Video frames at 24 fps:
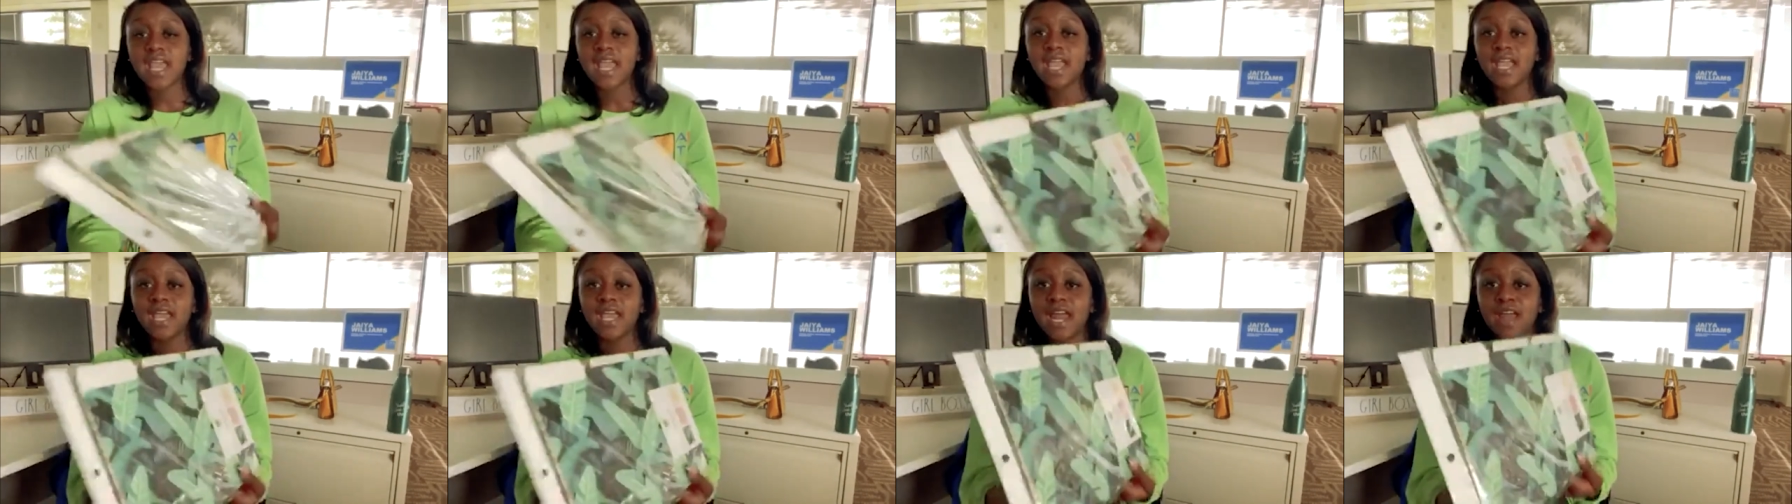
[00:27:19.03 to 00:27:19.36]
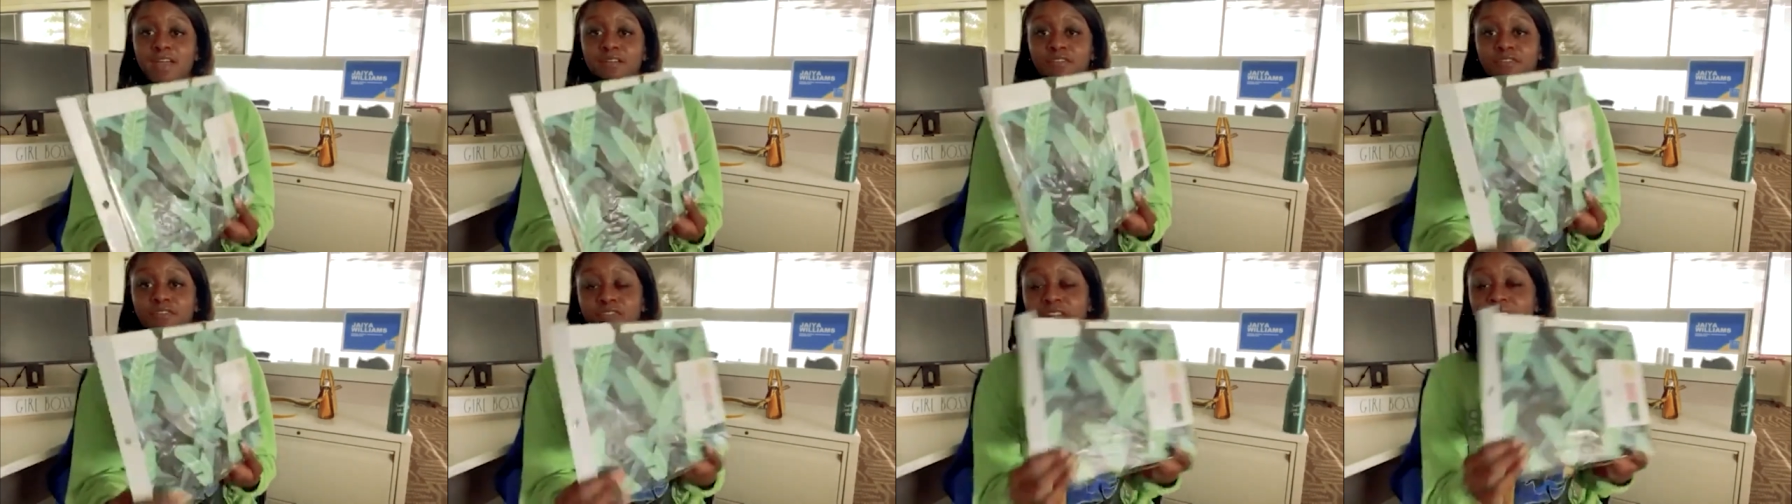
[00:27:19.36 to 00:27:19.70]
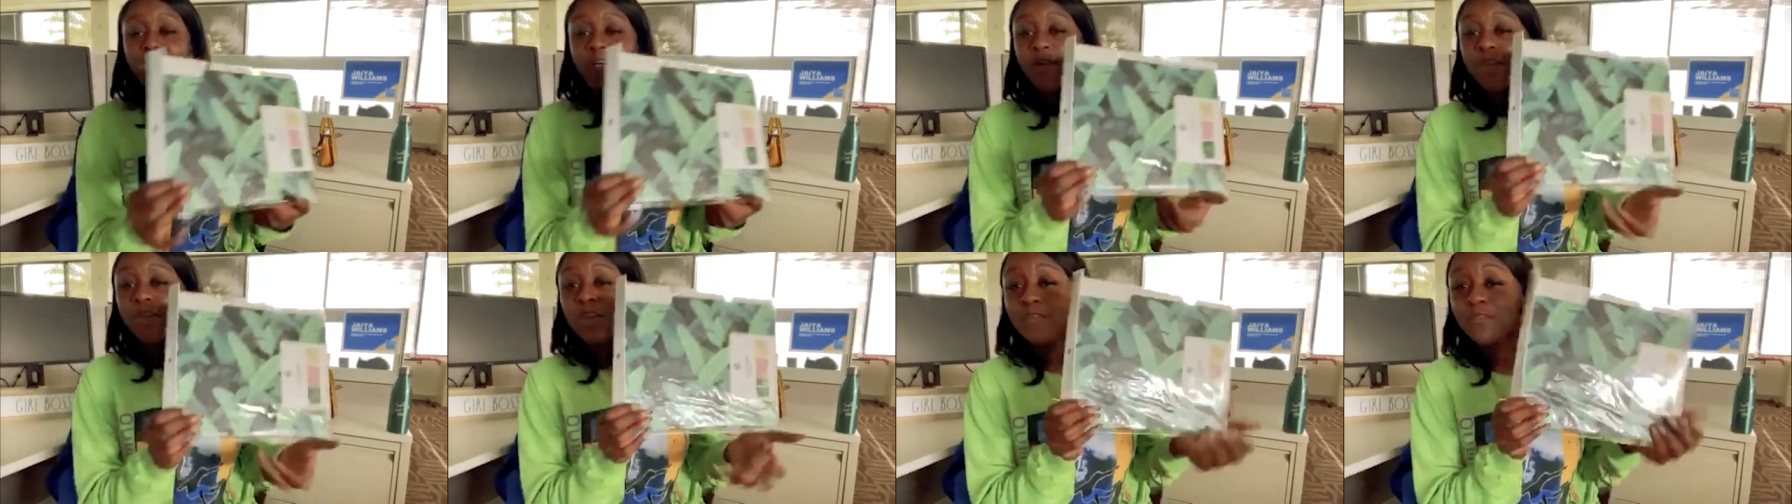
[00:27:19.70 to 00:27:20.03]
and I
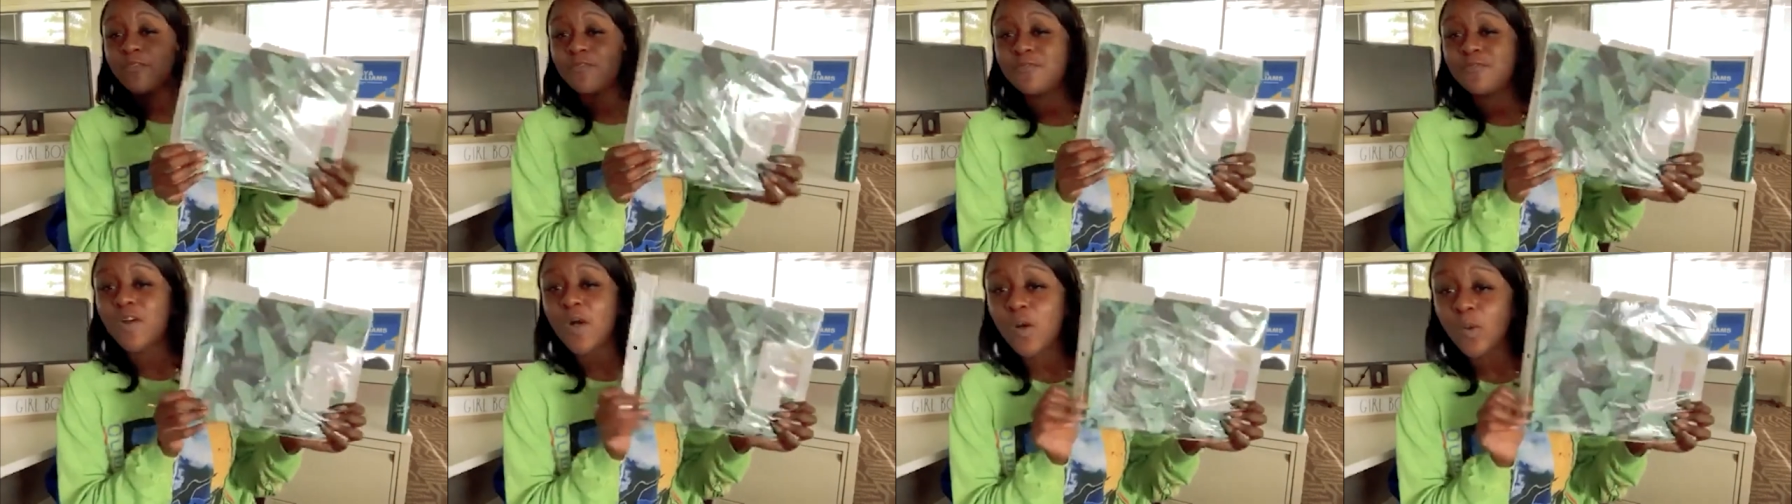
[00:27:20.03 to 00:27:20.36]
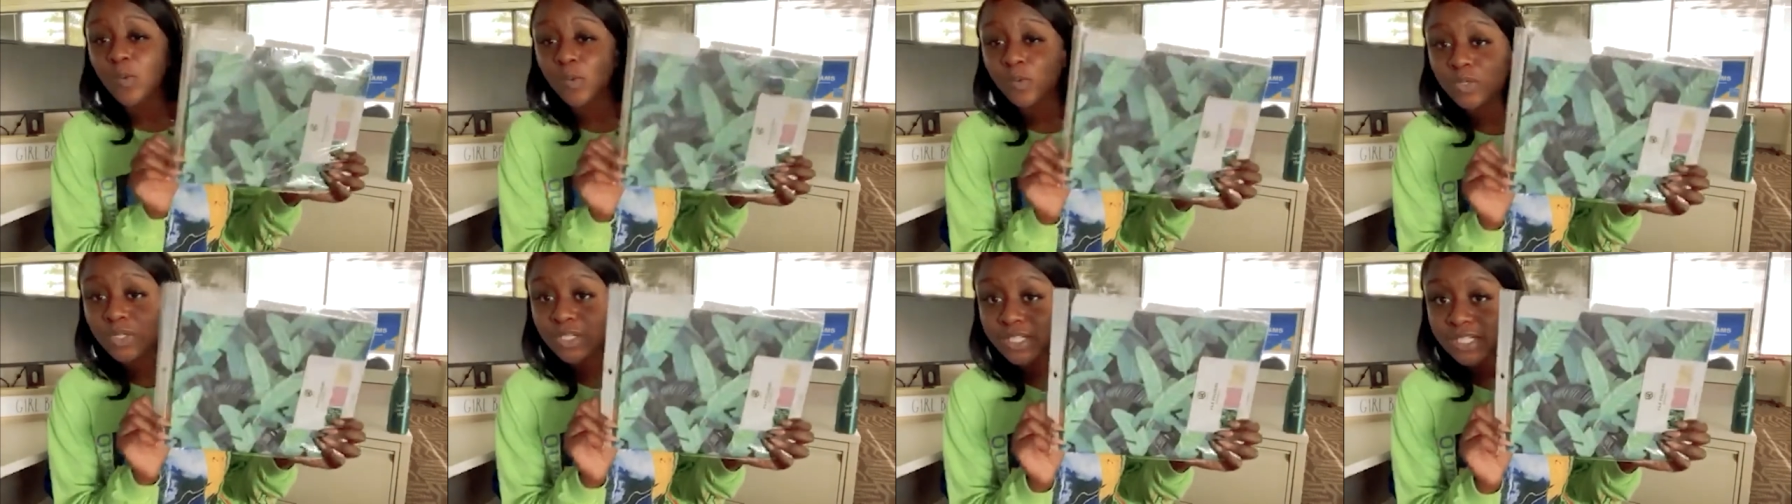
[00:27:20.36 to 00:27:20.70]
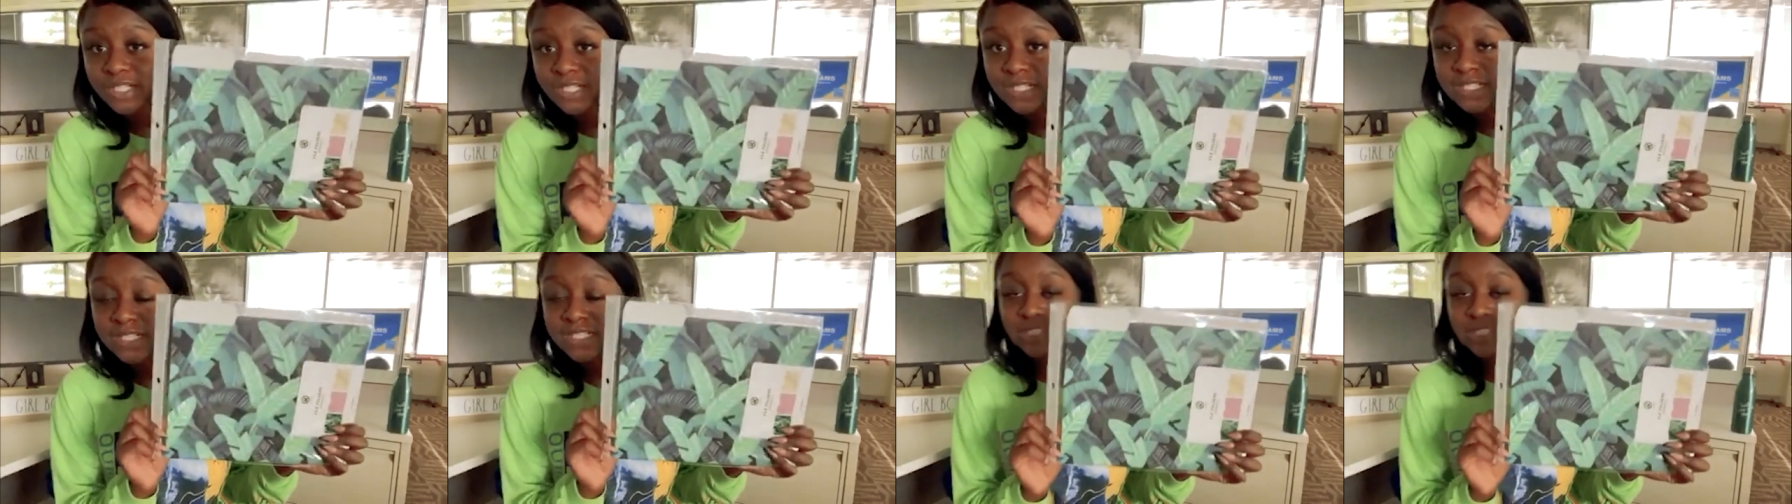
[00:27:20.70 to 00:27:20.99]
found the folders